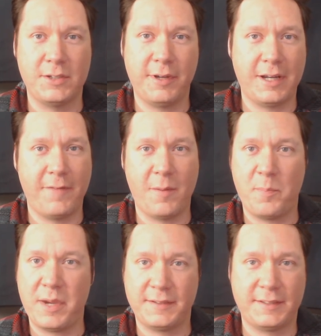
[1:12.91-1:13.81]
You could have the
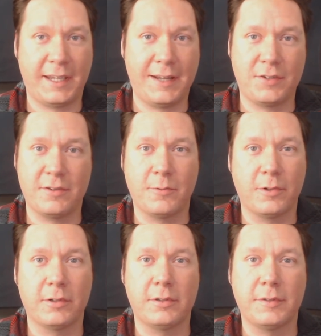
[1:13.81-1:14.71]
best sketch in the
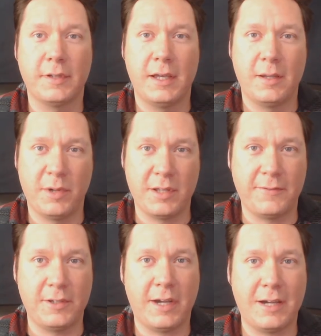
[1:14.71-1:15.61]
world, but
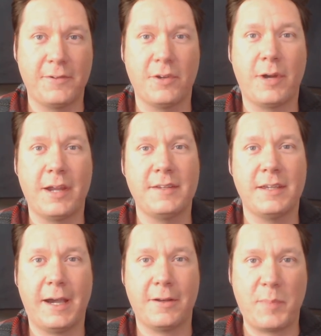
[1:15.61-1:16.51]
if you have no
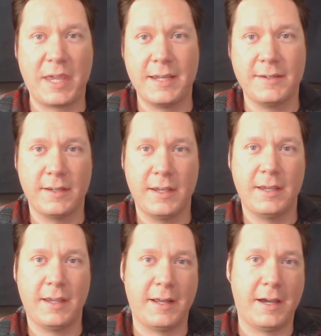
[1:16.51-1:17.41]
idea how to paint
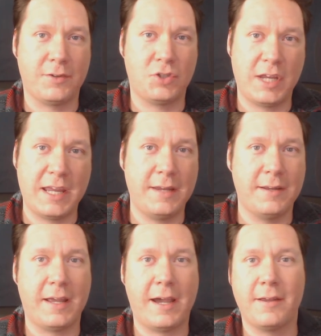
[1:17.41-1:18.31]
and how to shade
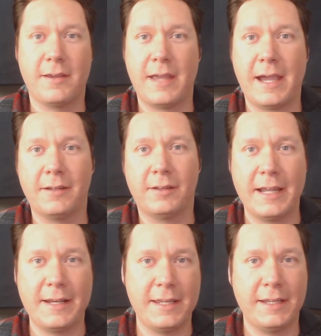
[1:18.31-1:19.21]
and how to add
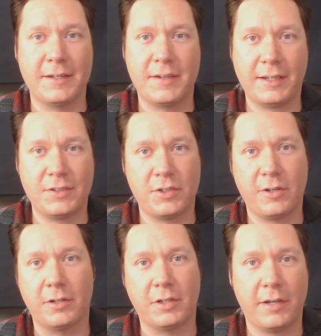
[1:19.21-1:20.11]
lighting and
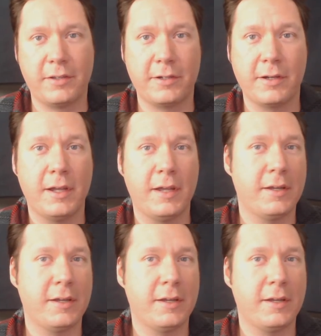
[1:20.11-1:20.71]
texture and color,